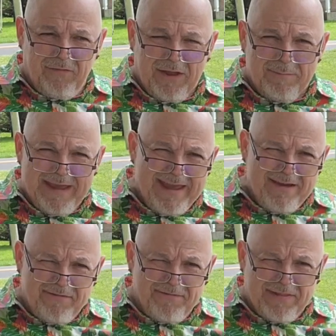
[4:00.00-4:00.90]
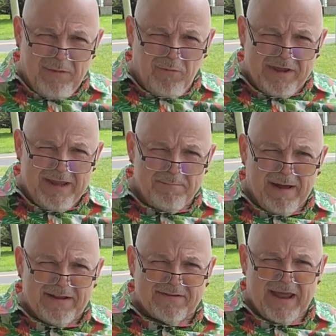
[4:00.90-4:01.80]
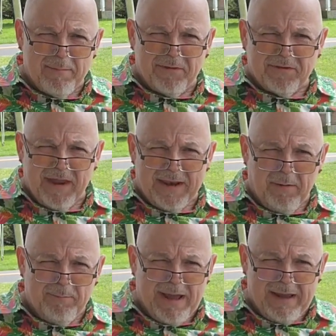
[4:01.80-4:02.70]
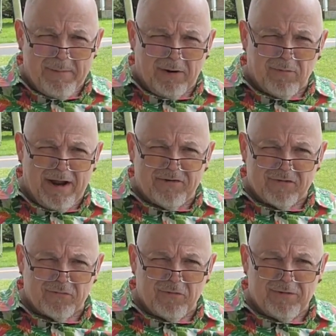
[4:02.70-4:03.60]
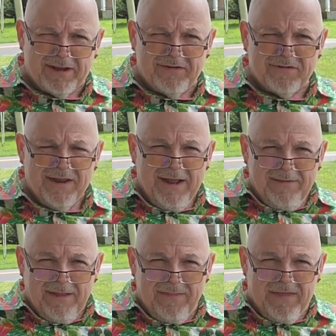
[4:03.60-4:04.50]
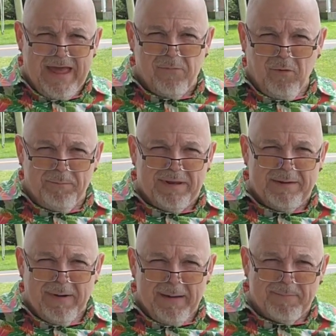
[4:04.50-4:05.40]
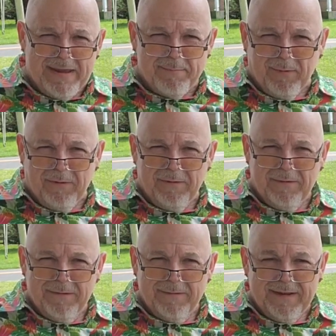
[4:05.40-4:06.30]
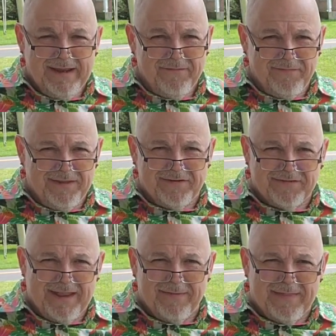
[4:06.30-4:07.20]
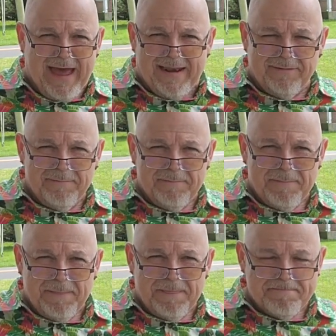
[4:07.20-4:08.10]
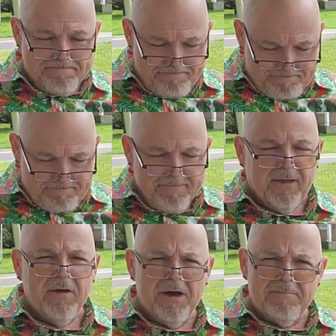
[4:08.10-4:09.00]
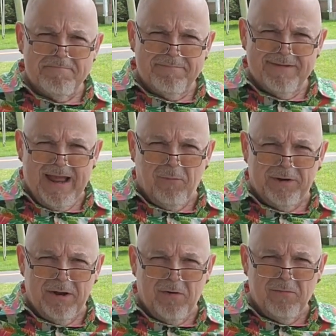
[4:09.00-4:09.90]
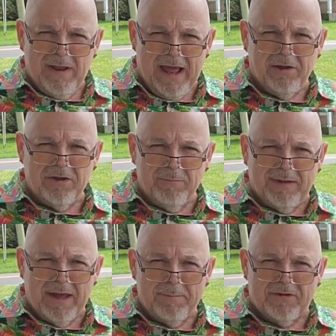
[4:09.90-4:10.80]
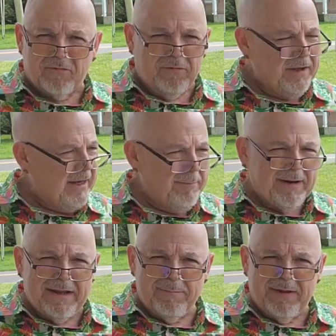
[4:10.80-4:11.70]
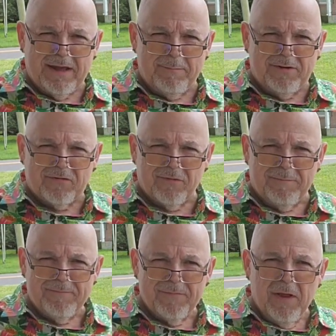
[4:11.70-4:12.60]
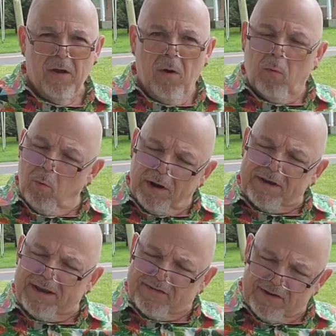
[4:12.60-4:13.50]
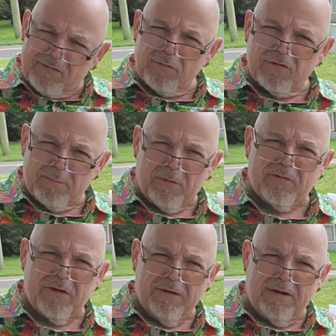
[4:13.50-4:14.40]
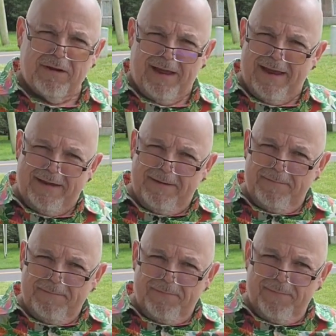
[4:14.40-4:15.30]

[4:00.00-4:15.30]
Tell them if they will keep my Sabbaths and obey my righteous rulings, then they will be my people. If this, then that. Good. Now we know how you can become Israel. Anybody can become Israel. What is Israel supposed to look like?